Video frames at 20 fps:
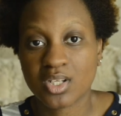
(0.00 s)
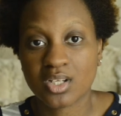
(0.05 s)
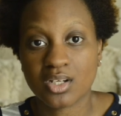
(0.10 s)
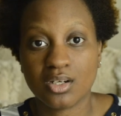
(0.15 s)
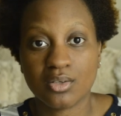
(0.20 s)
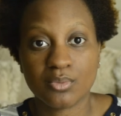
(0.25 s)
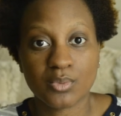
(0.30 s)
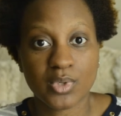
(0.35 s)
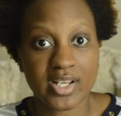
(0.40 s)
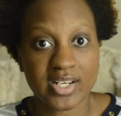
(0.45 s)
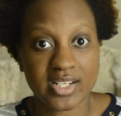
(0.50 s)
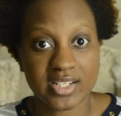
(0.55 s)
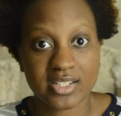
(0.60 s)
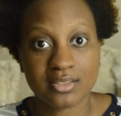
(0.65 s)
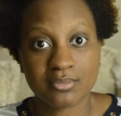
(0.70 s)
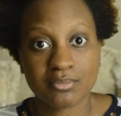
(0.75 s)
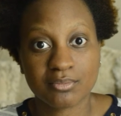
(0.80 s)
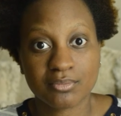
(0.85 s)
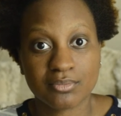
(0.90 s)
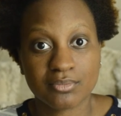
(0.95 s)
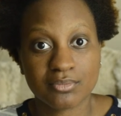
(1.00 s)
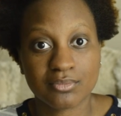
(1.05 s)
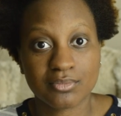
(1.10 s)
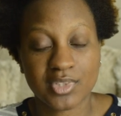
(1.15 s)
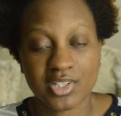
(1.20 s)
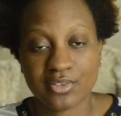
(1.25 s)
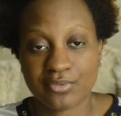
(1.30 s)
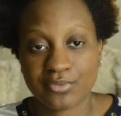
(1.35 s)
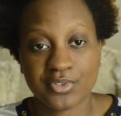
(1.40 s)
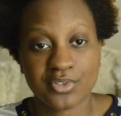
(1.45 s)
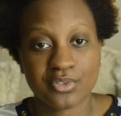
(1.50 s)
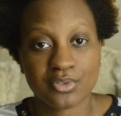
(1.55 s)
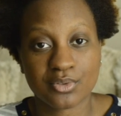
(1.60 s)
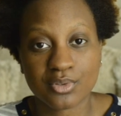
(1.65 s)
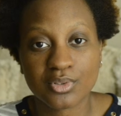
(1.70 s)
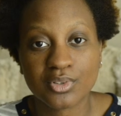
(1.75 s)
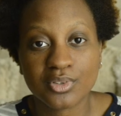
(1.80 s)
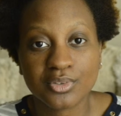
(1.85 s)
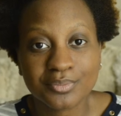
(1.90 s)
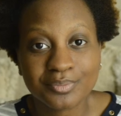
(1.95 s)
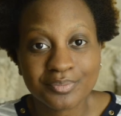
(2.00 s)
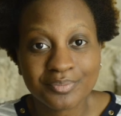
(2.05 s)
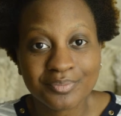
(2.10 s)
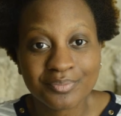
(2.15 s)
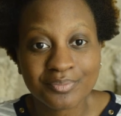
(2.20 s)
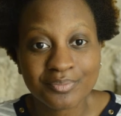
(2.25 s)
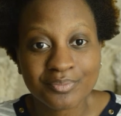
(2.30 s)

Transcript: a wedding, a funeral,